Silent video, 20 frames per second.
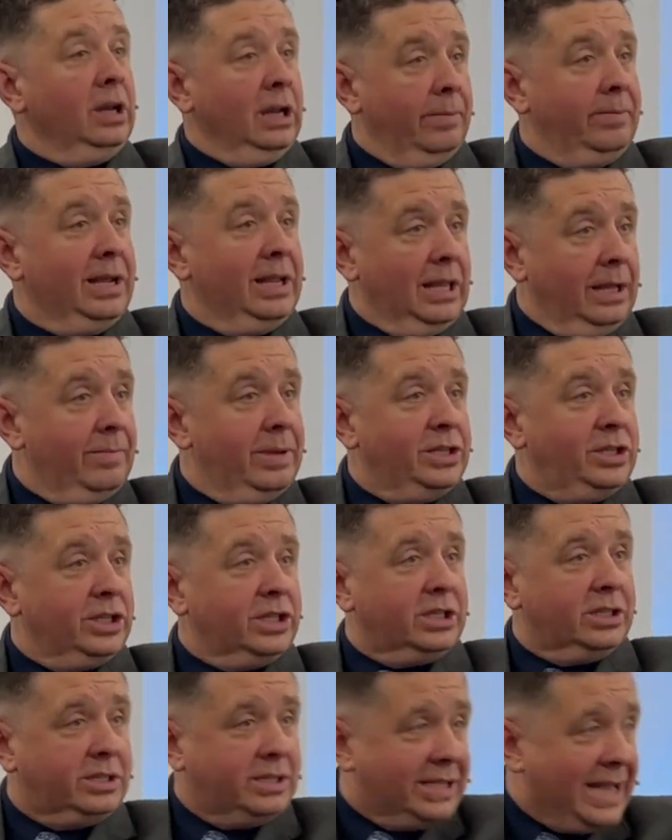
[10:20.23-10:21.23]
Let me, let me
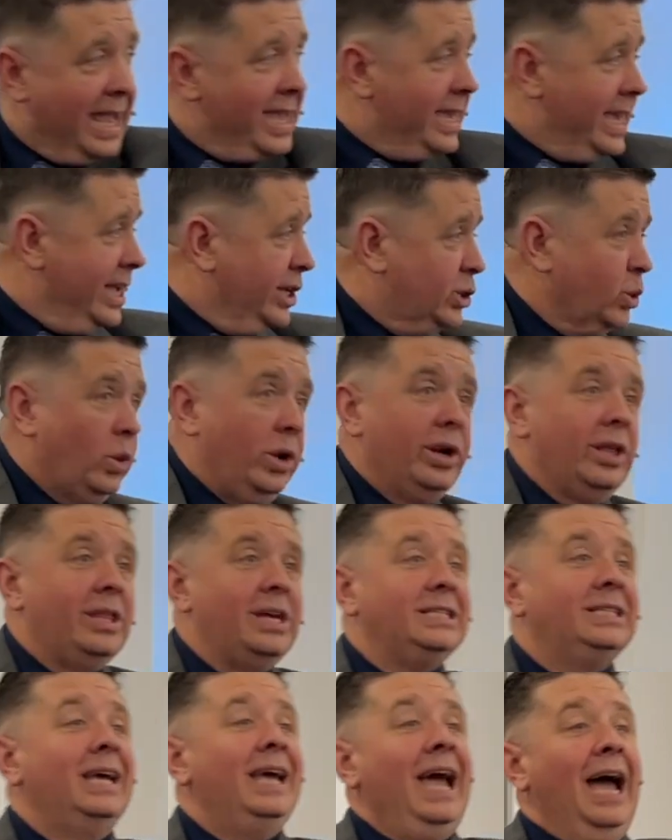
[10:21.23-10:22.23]
just take each one of these.